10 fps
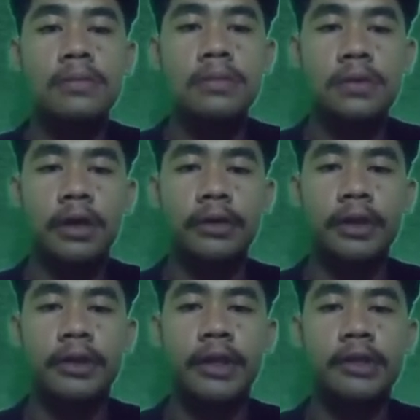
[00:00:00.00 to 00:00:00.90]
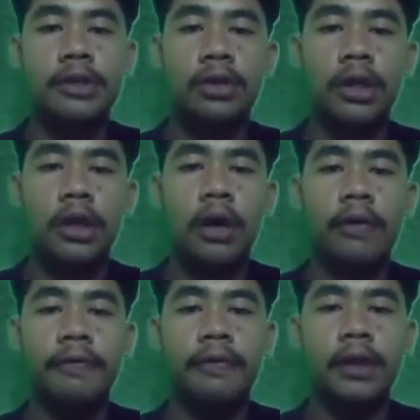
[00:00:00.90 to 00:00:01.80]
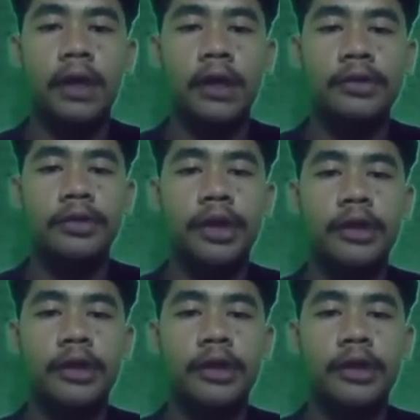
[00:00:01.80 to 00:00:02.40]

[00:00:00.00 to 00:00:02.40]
36 students of the third